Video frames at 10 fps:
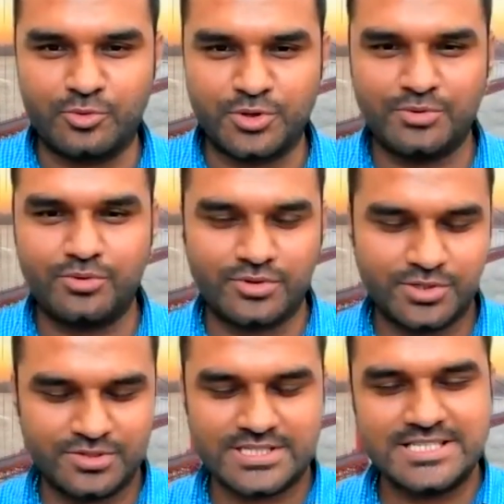Would
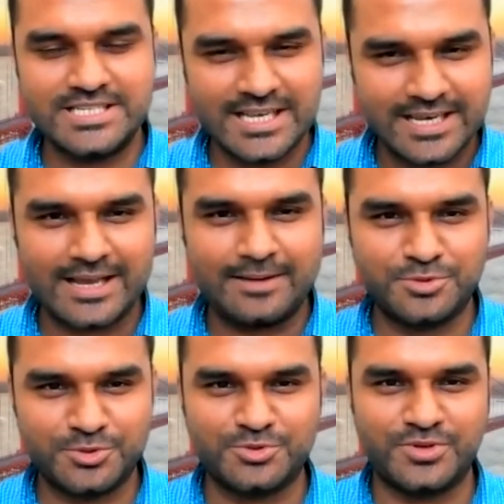you still
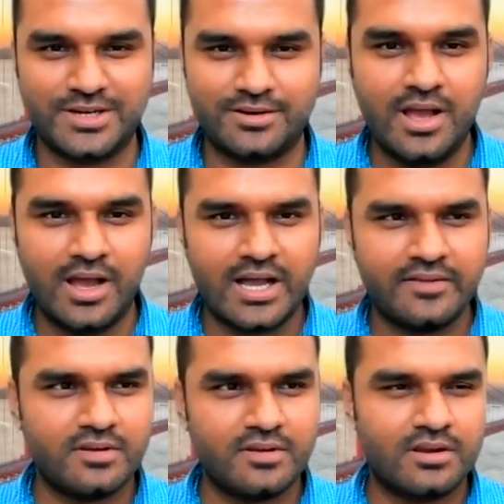love to do it? I
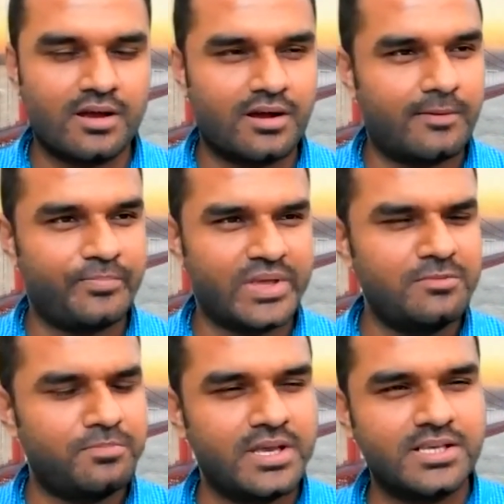said,
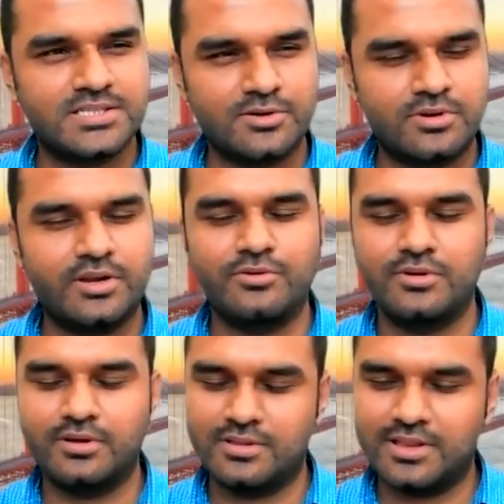in PhD, could I
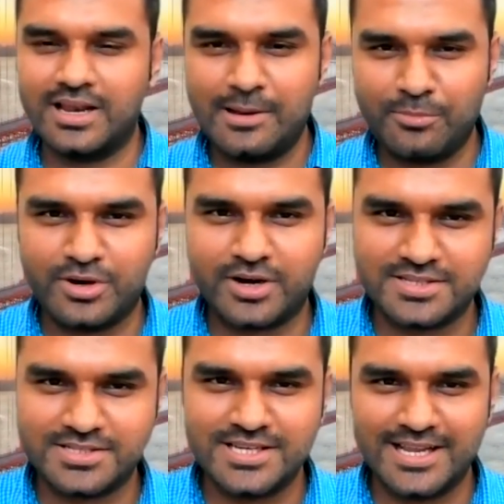do the lab
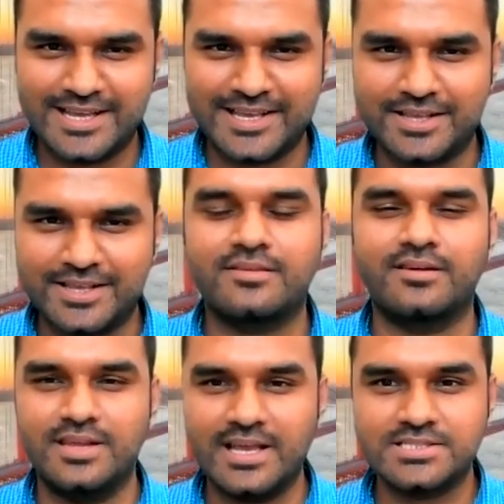work still again? He
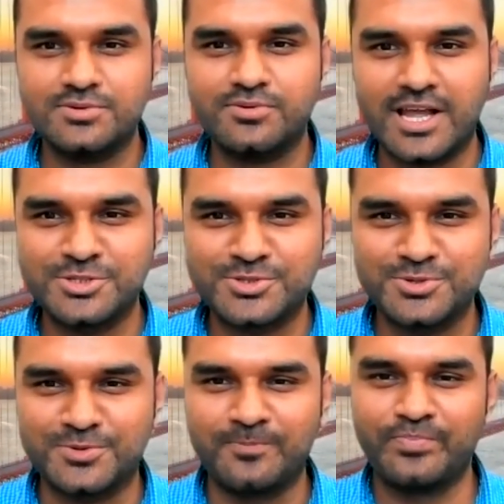said, yes, you can
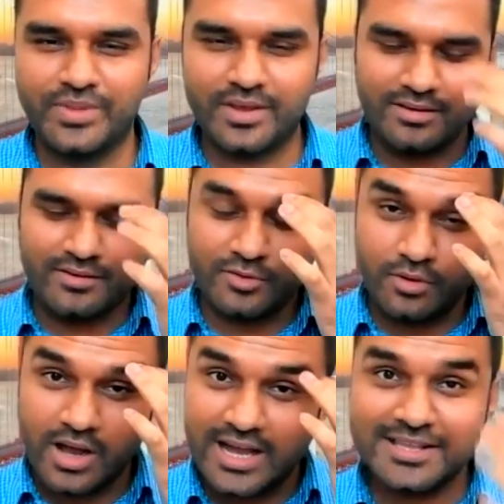do.
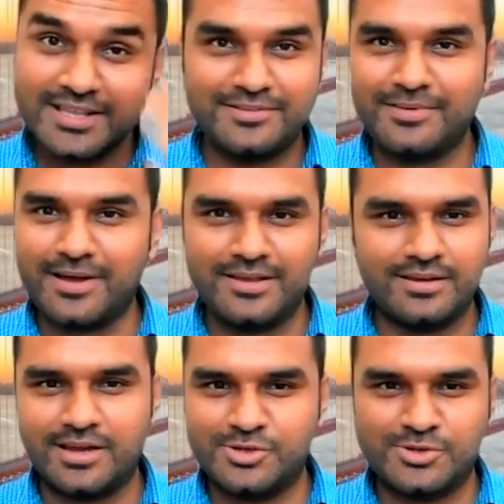So I
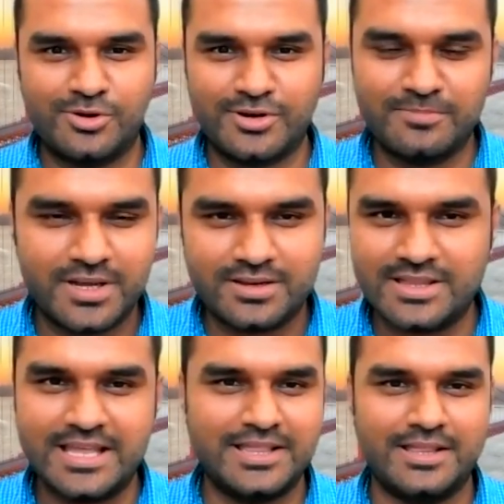told him
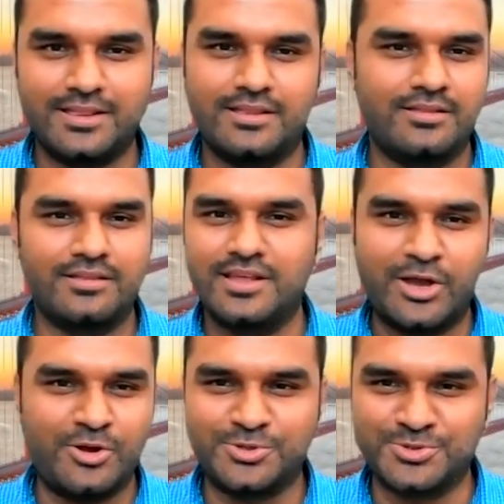that then
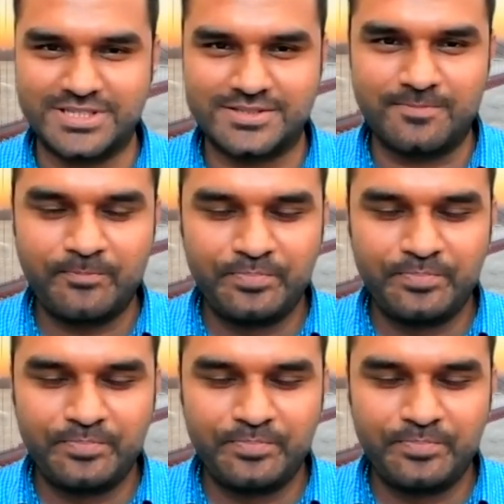I will do it.